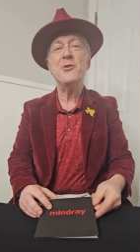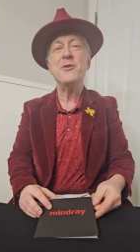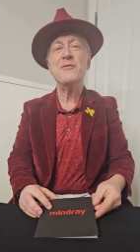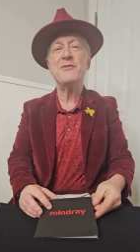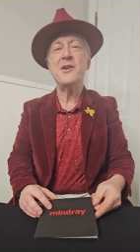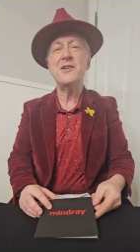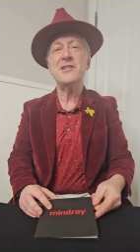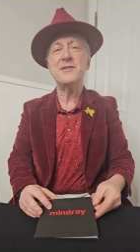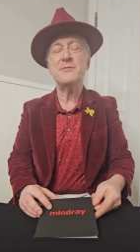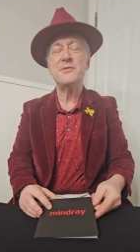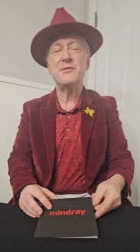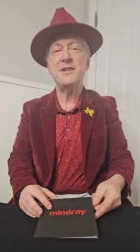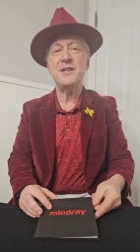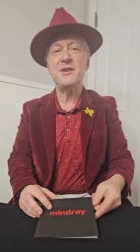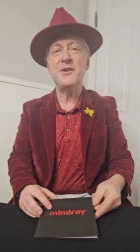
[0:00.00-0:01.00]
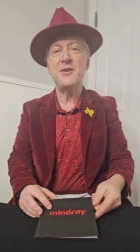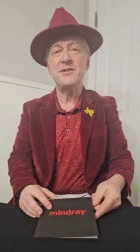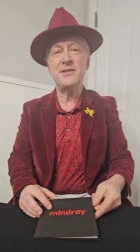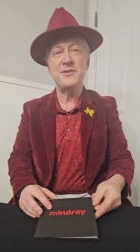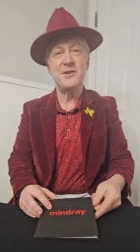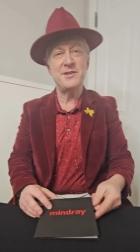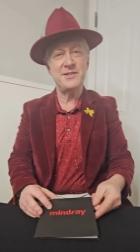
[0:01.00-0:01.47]
owner of Awesome three D
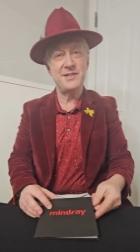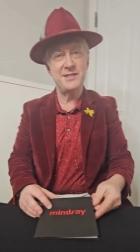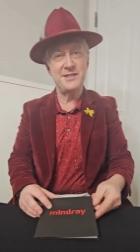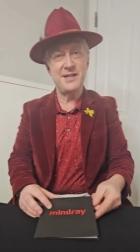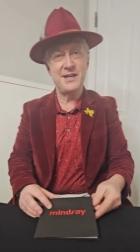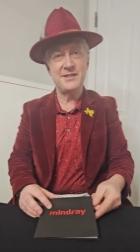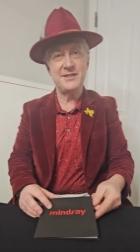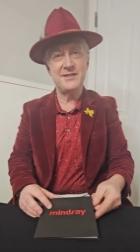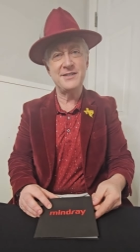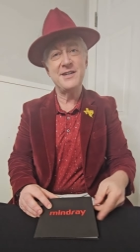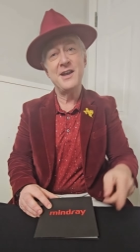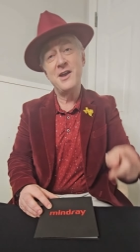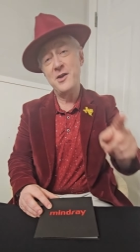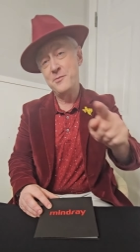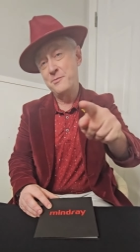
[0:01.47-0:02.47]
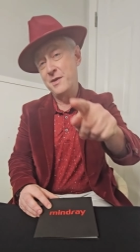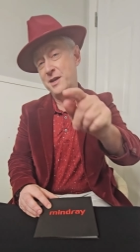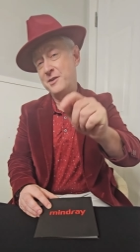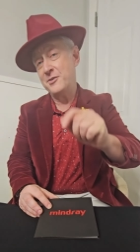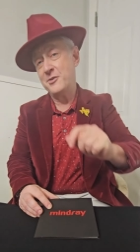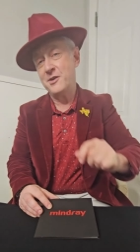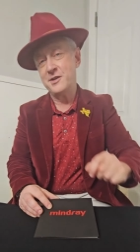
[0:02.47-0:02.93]
Cards in Austin, Texas.
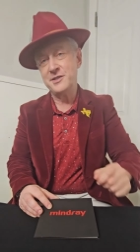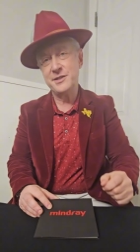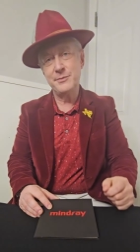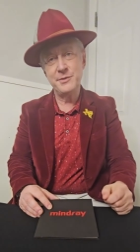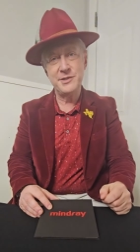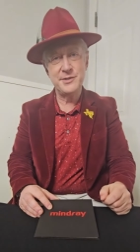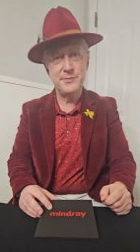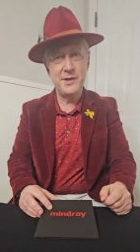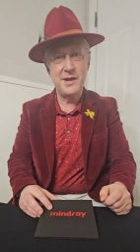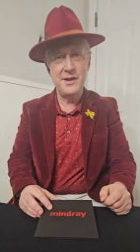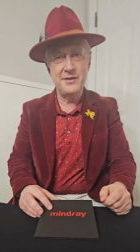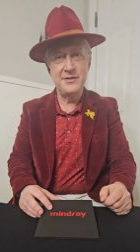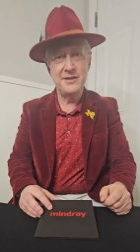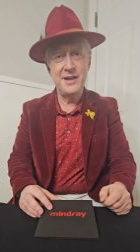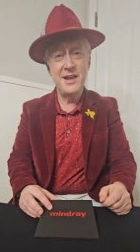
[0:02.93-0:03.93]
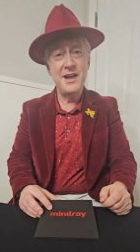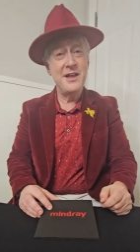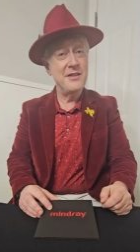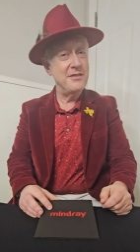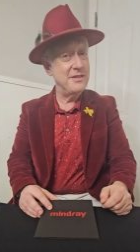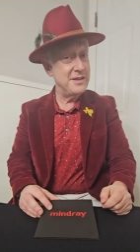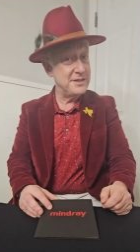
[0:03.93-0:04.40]
Make your customers smile.
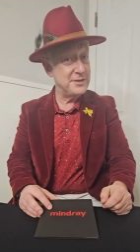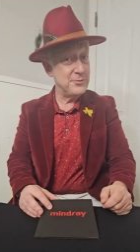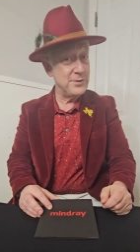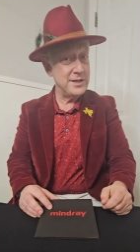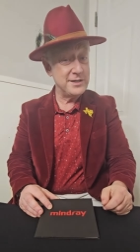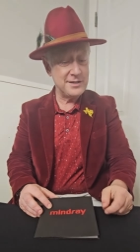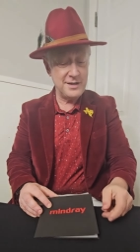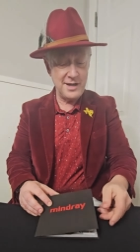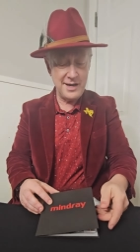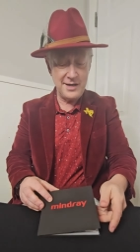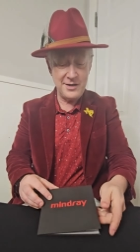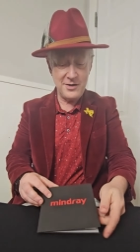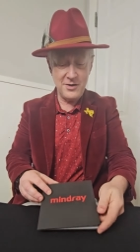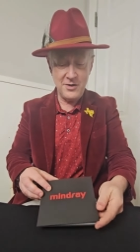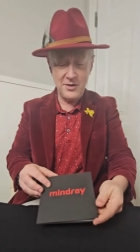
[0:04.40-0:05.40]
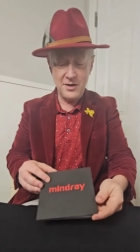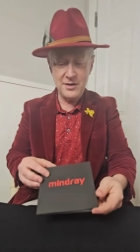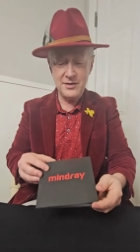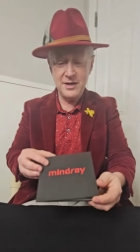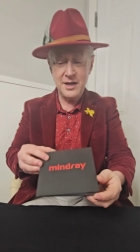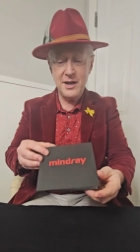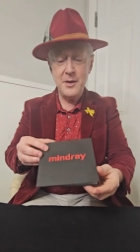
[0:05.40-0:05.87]
This week's client
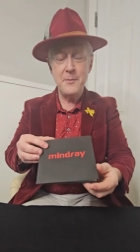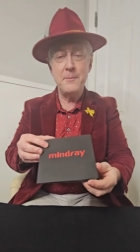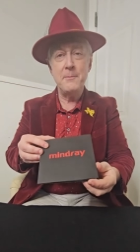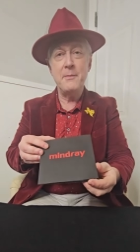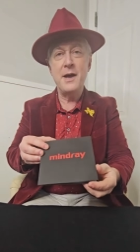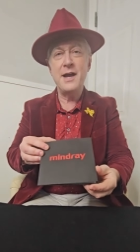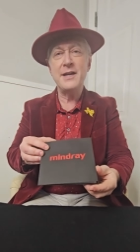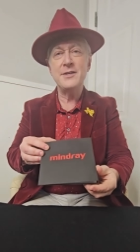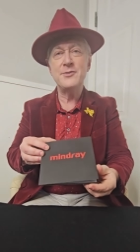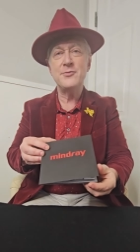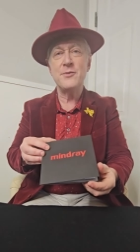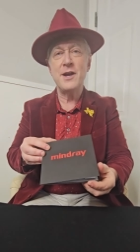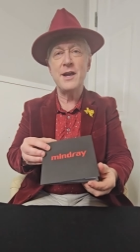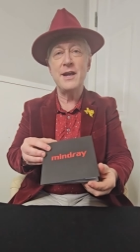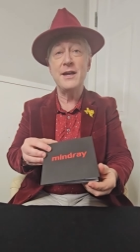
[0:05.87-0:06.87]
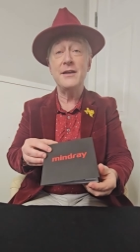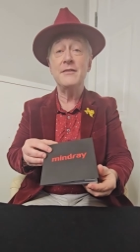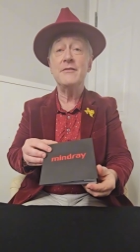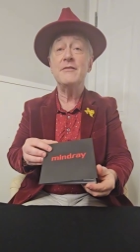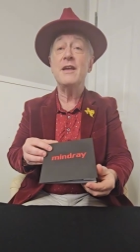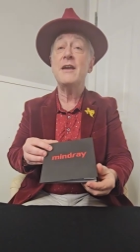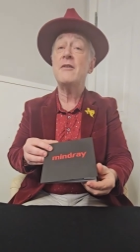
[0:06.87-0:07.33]
card, Mindray.
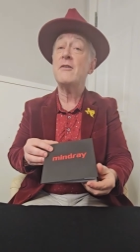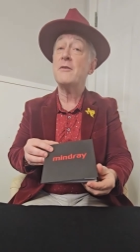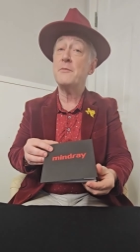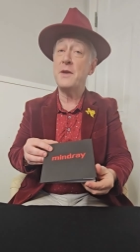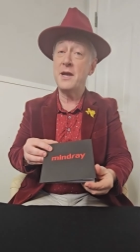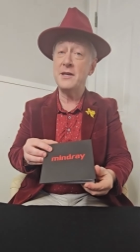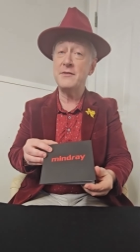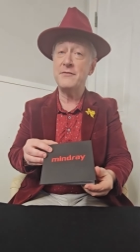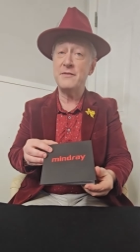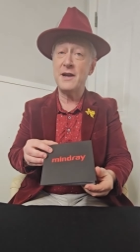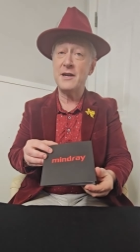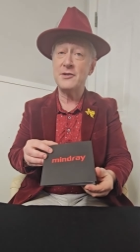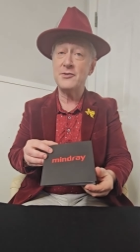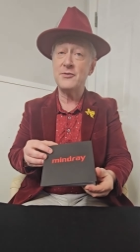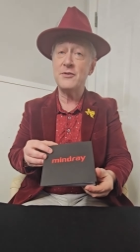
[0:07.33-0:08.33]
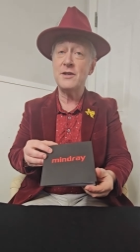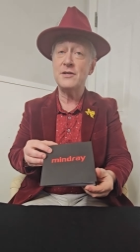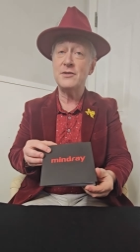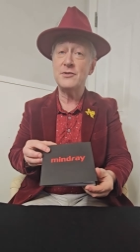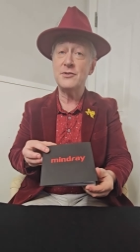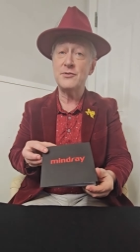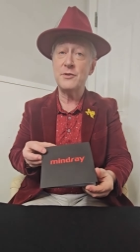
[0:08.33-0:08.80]
They are a manufacturer
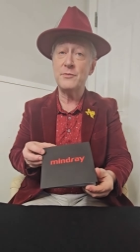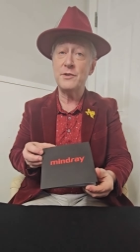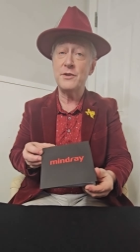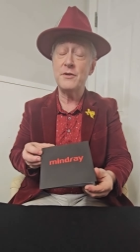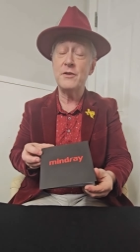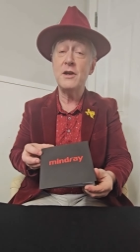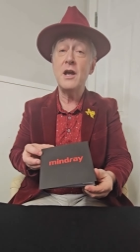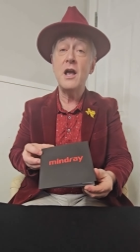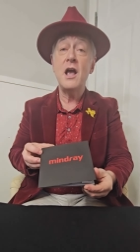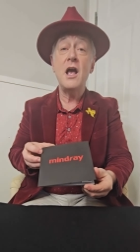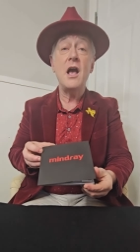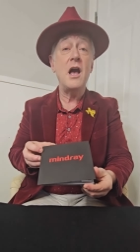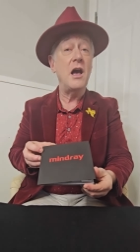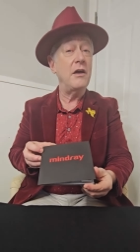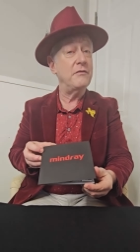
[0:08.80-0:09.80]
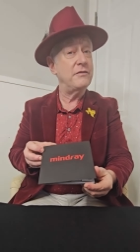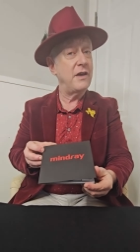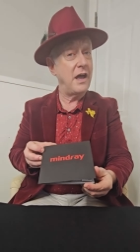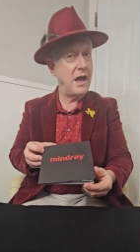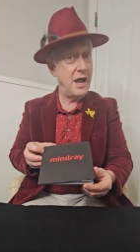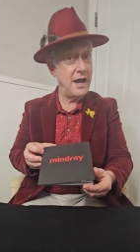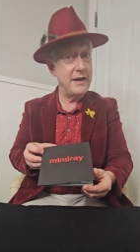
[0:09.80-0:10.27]
and distributor
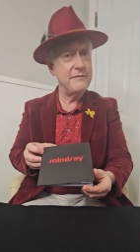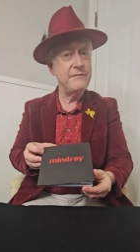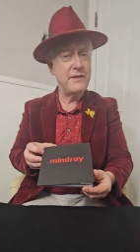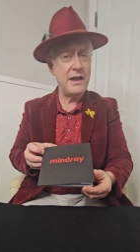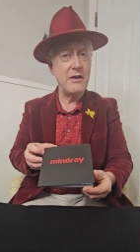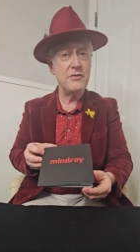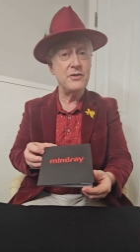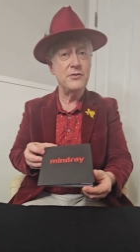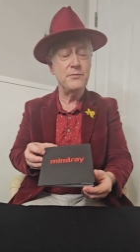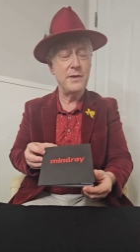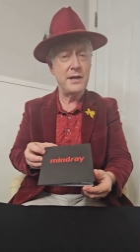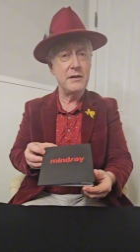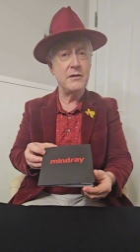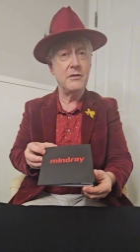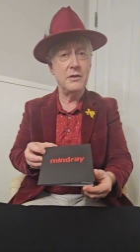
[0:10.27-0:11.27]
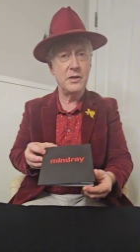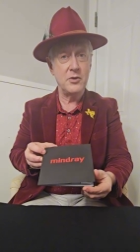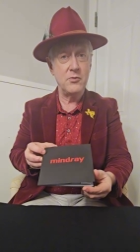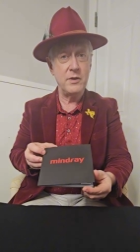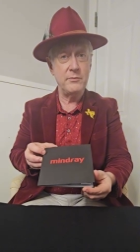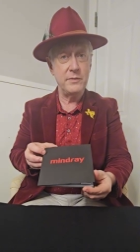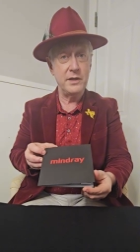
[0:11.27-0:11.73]
of high-value medical
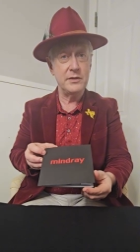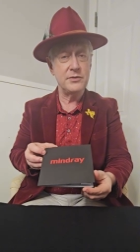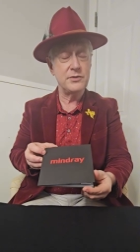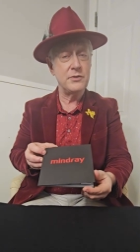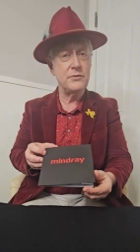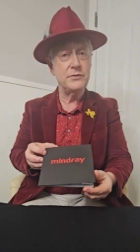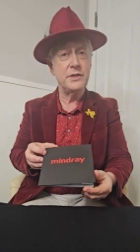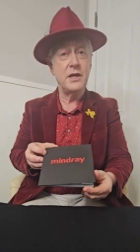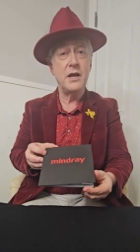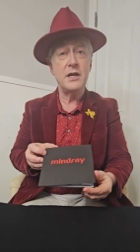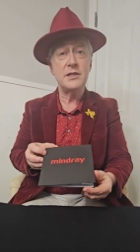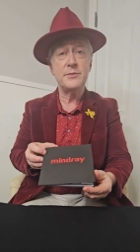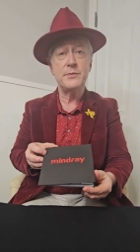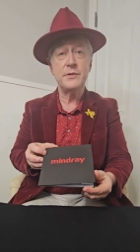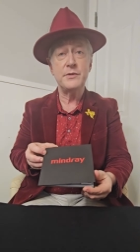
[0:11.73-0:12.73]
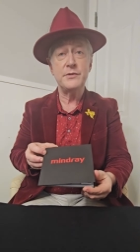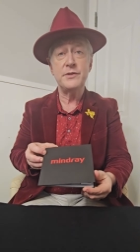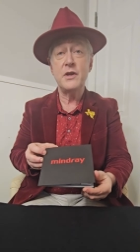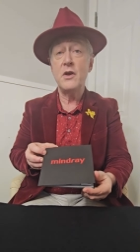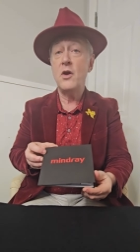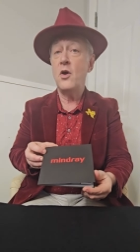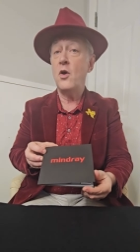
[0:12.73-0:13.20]
equipment sold to
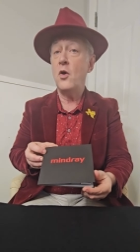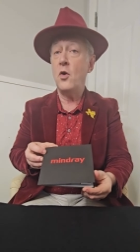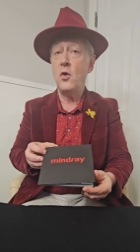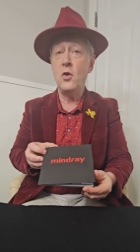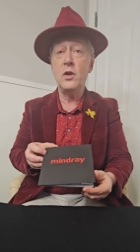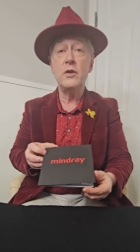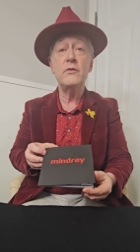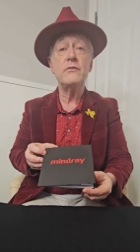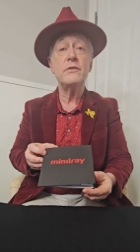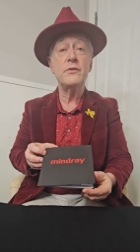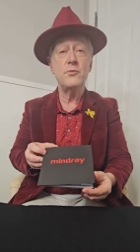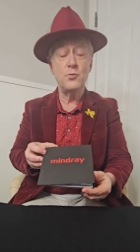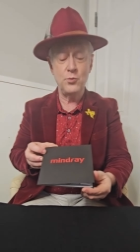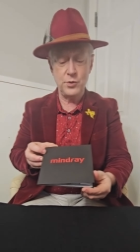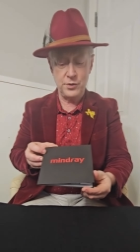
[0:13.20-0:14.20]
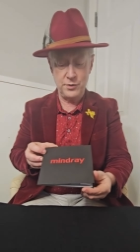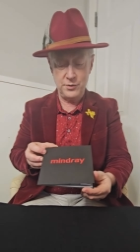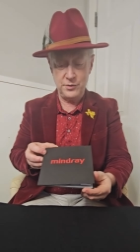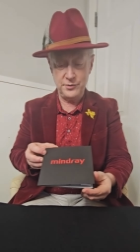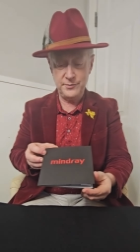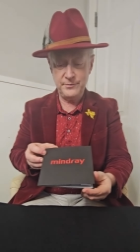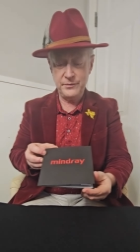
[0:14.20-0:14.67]
hospitals all over the
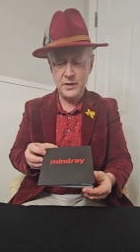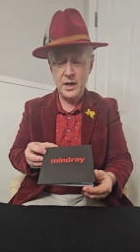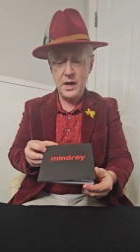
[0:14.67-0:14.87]
world.